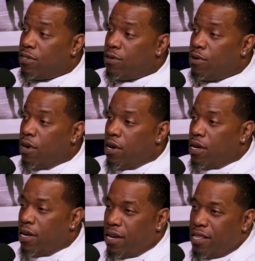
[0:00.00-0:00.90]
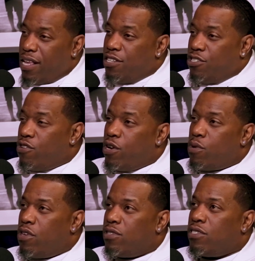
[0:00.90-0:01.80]
So in that journey,
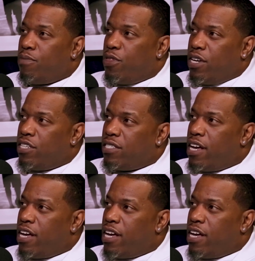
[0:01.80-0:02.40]
were there some things